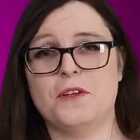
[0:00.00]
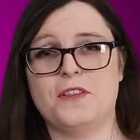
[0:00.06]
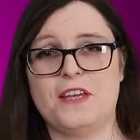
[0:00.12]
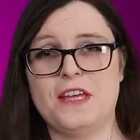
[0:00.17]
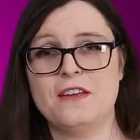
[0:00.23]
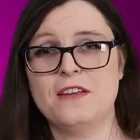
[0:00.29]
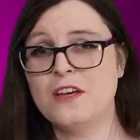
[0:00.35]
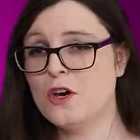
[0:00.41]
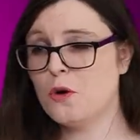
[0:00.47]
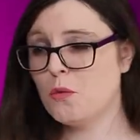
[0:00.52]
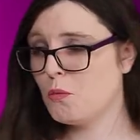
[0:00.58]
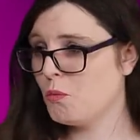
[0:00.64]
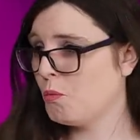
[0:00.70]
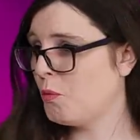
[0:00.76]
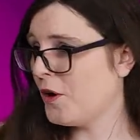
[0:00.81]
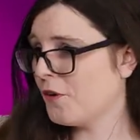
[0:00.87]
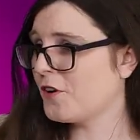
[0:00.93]
with it.
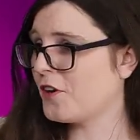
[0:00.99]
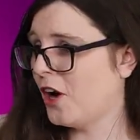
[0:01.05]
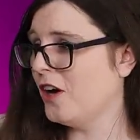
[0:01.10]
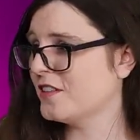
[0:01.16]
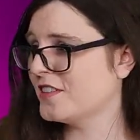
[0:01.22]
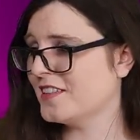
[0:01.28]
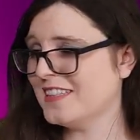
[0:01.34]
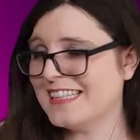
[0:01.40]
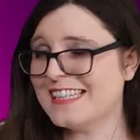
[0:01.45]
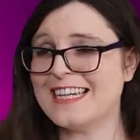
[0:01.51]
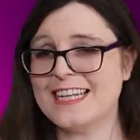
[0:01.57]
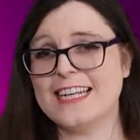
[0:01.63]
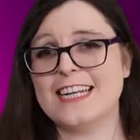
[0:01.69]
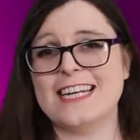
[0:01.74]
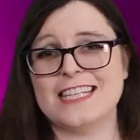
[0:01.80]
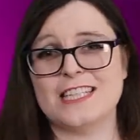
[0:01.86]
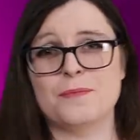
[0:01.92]
We're constantly
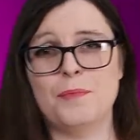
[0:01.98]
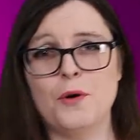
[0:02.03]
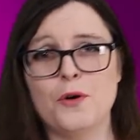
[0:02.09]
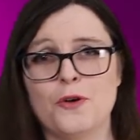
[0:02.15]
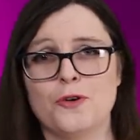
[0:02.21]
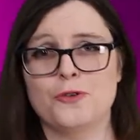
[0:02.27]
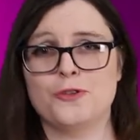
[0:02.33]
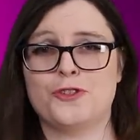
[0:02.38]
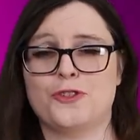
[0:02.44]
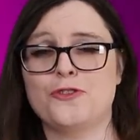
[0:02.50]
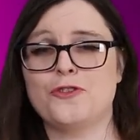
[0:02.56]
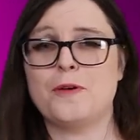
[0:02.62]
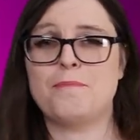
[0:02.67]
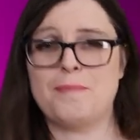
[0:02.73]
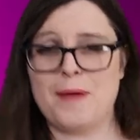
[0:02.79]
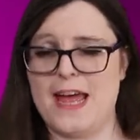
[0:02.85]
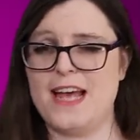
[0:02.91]
getting exposed to
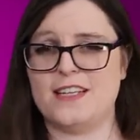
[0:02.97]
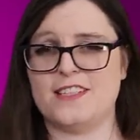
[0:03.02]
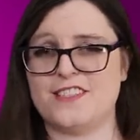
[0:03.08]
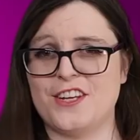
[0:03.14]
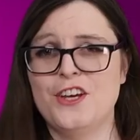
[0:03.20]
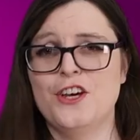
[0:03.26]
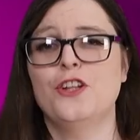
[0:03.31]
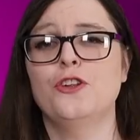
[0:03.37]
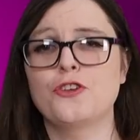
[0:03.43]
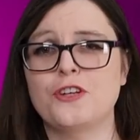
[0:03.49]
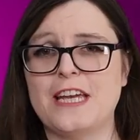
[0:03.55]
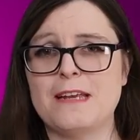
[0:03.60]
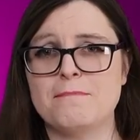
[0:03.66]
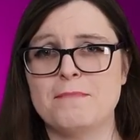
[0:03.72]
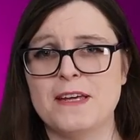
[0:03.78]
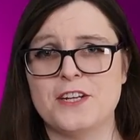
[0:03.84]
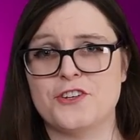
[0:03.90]
the best
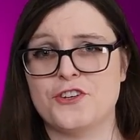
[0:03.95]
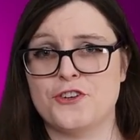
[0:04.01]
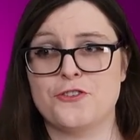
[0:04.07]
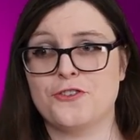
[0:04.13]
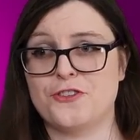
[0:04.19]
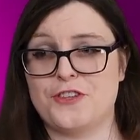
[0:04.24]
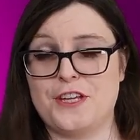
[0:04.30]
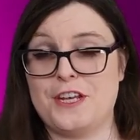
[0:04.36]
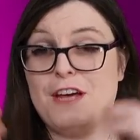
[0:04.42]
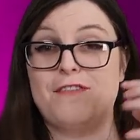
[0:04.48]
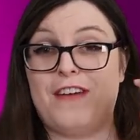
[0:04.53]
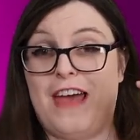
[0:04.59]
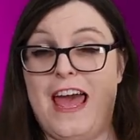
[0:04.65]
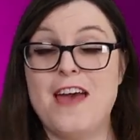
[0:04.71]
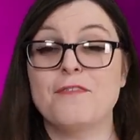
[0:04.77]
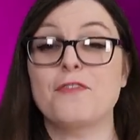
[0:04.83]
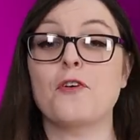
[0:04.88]
looking miniatures that have
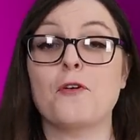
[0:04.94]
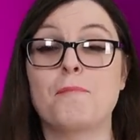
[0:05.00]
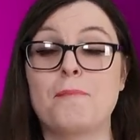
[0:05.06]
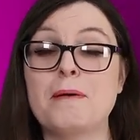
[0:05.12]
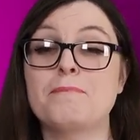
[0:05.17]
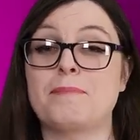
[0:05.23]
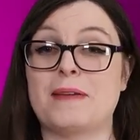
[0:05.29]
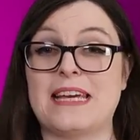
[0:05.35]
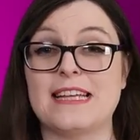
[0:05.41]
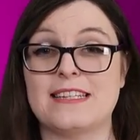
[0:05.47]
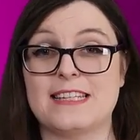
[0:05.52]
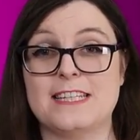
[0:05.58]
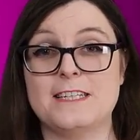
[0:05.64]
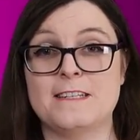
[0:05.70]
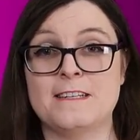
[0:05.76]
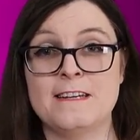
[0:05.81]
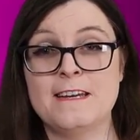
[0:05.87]
ever been
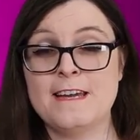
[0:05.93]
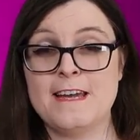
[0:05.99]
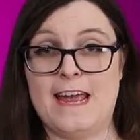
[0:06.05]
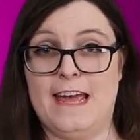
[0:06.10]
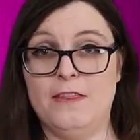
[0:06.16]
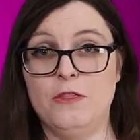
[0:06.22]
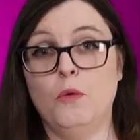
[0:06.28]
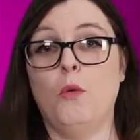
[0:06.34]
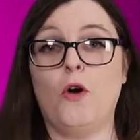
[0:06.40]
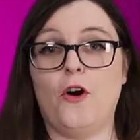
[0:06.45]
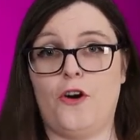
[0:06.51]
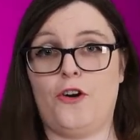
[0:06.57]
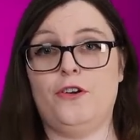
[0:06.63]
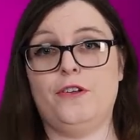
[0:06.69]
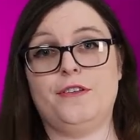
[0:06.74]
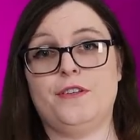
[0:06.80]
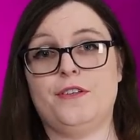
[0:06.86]
painted in the
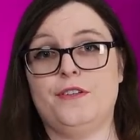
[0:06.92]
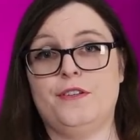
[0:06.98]
world.